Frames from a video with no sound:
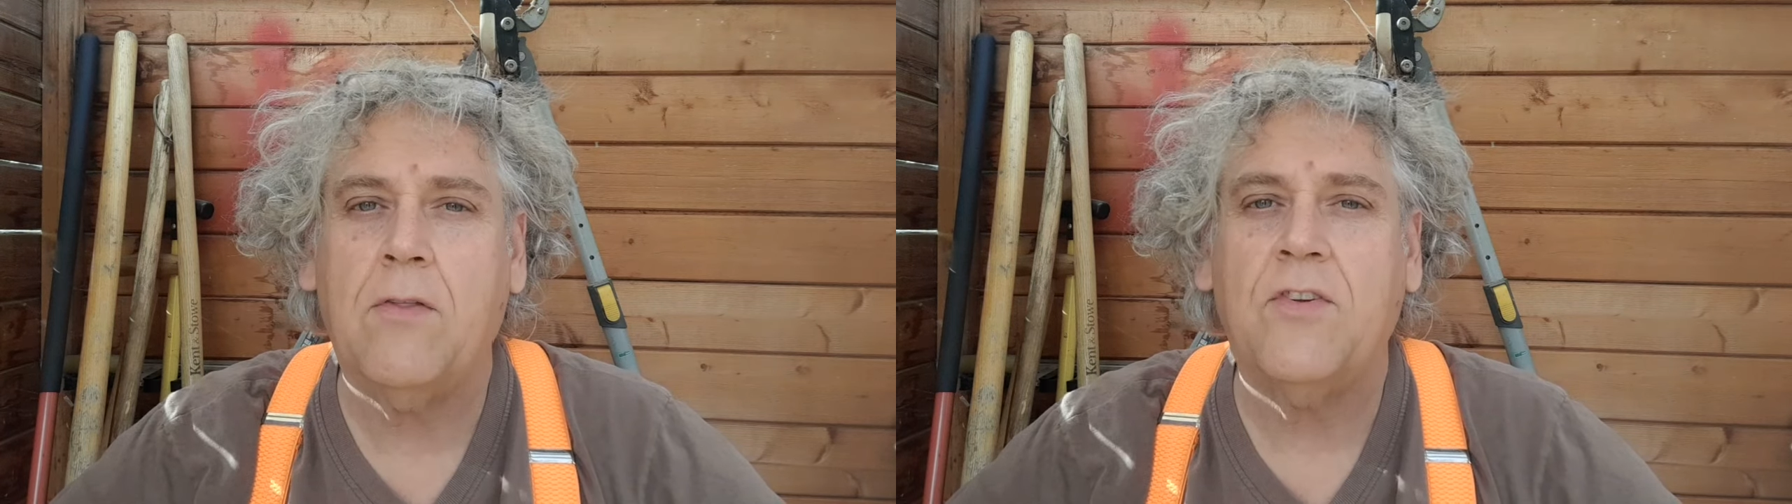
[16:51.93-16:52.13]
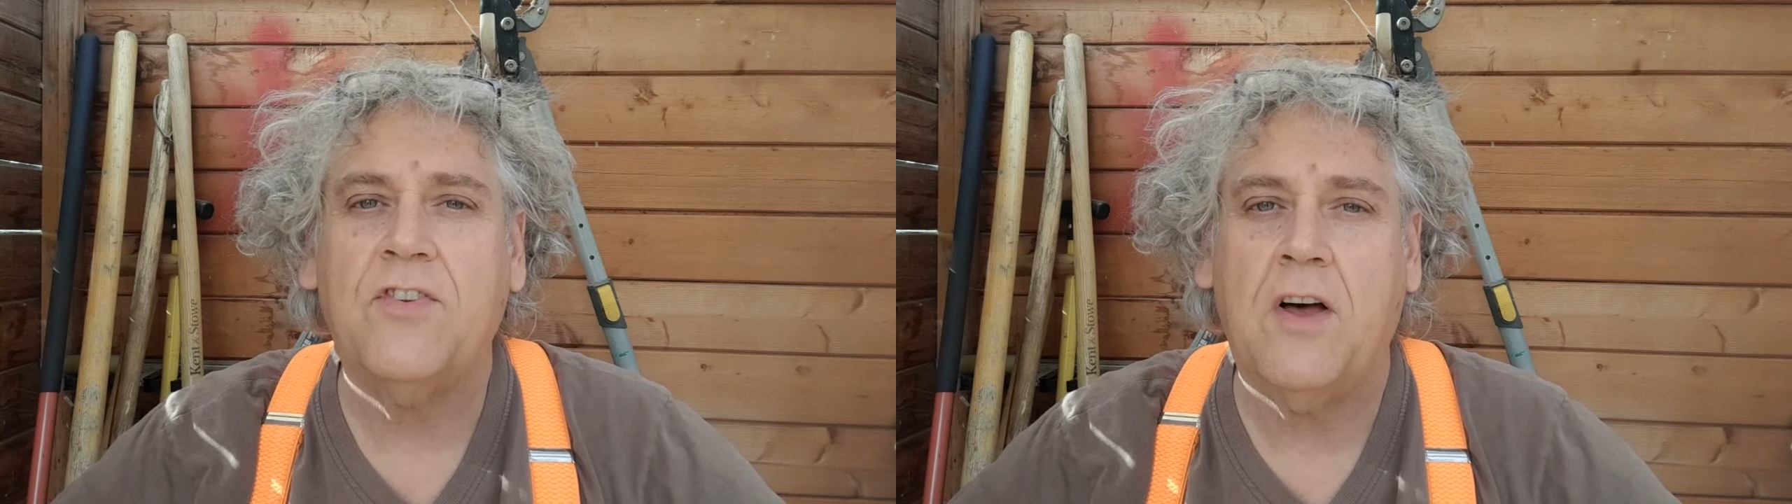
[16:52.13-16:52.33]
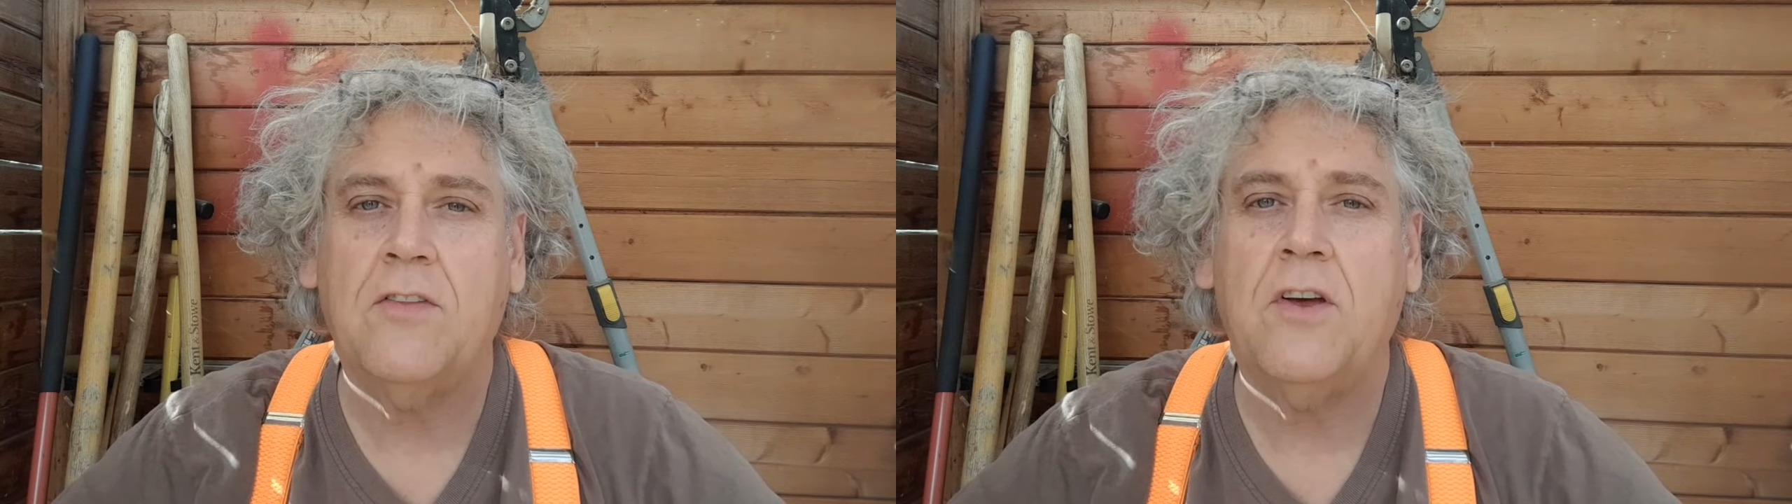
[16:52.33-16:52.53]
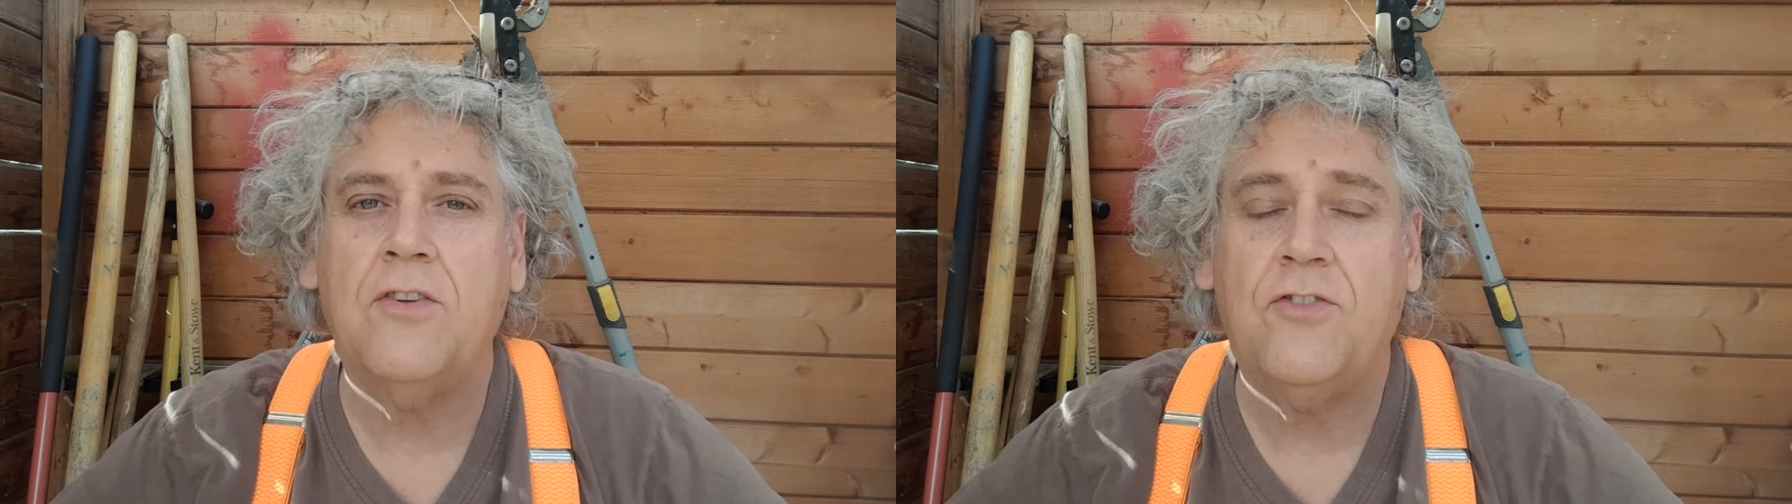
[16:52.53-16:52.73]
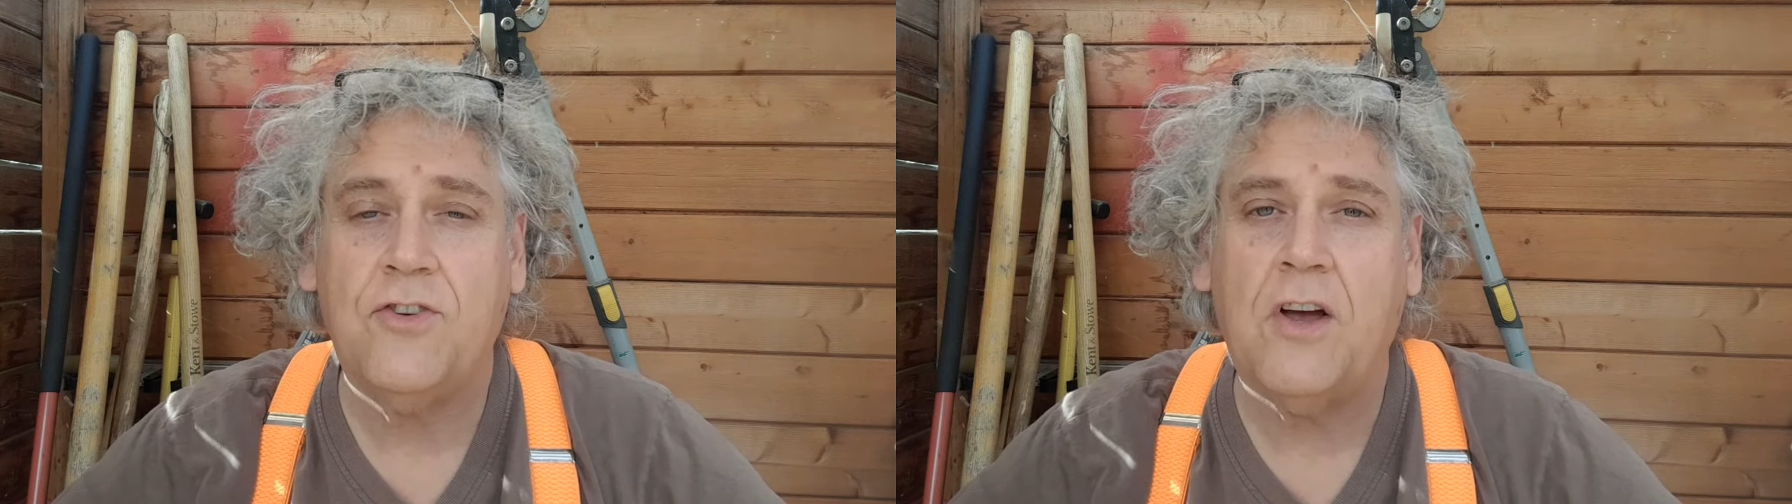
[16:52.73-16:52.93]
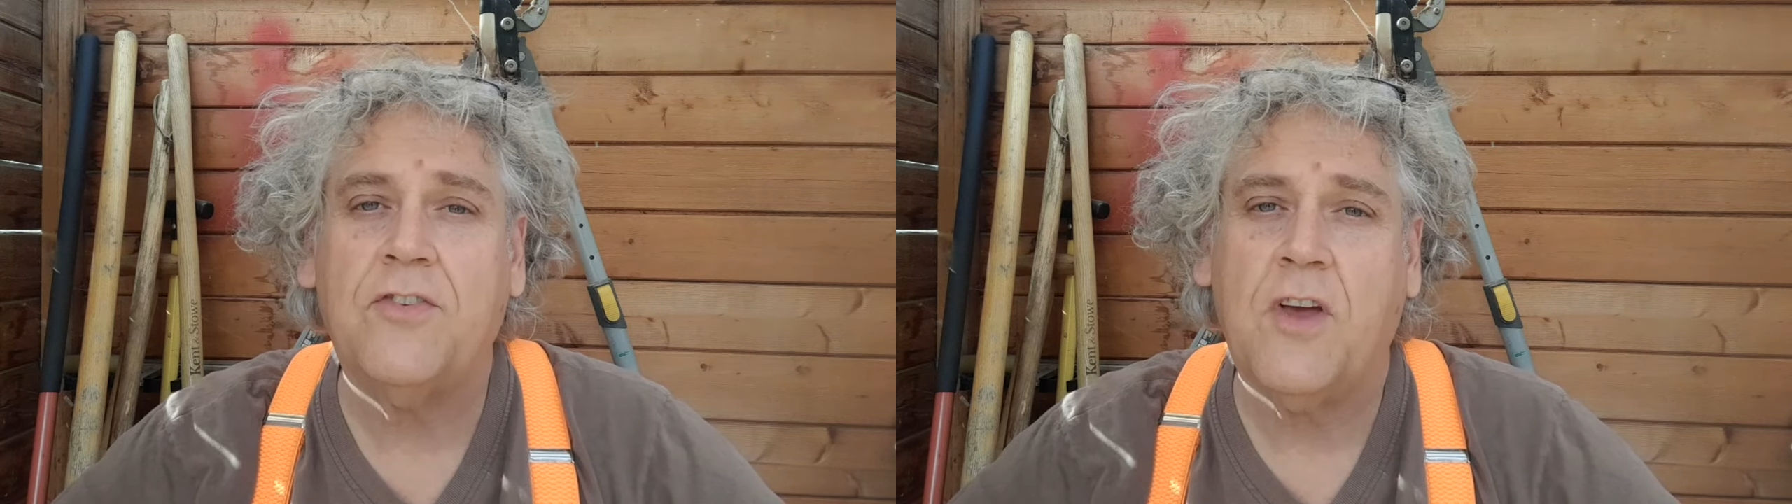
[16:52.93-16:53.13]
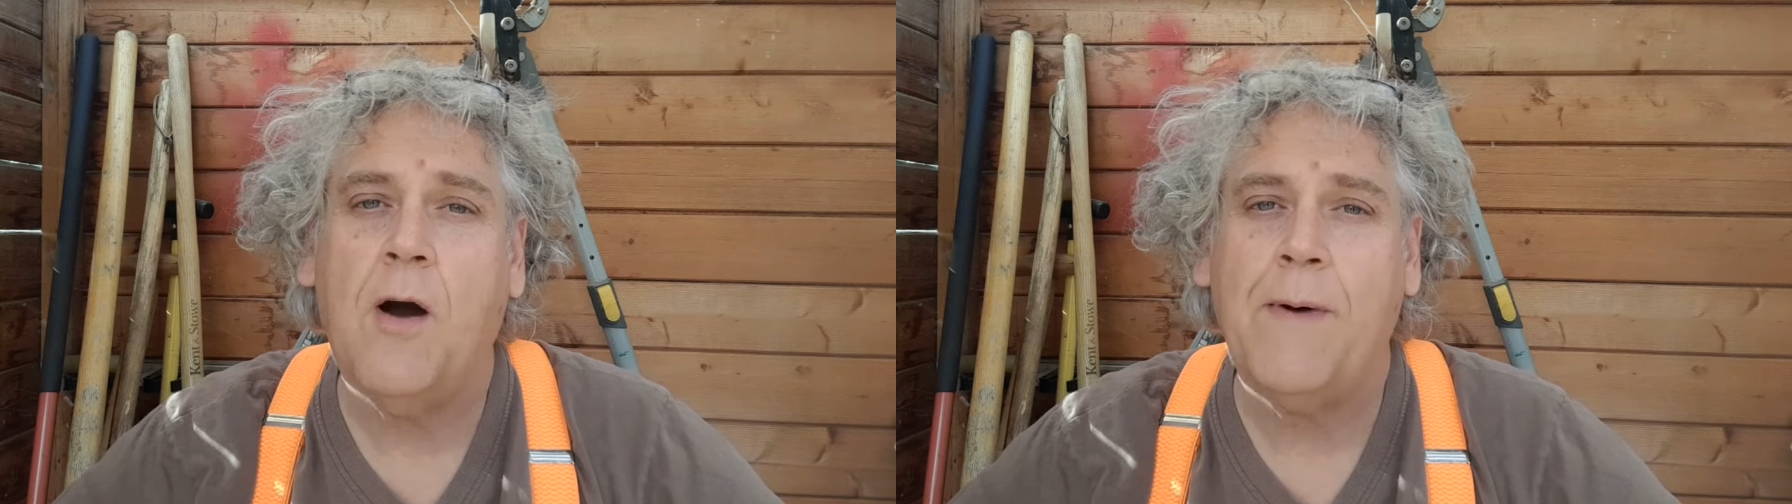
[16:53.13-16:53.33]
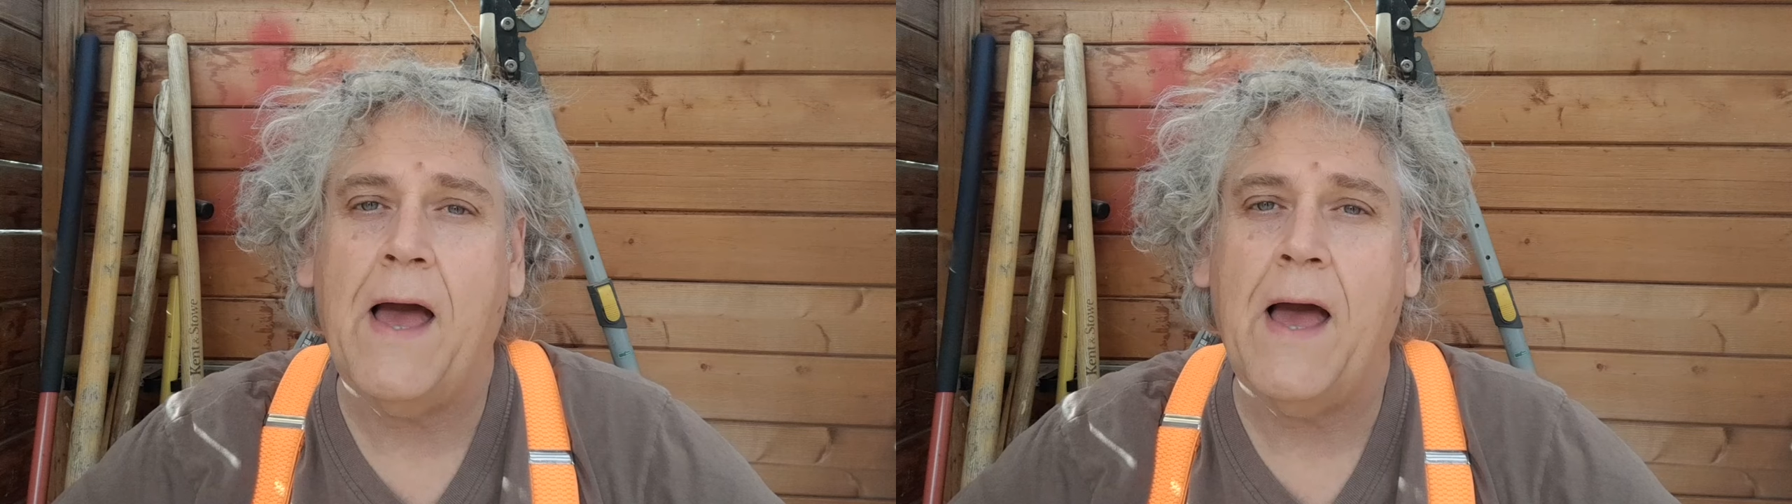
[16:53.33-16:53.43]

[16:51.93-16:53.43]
The sun has just come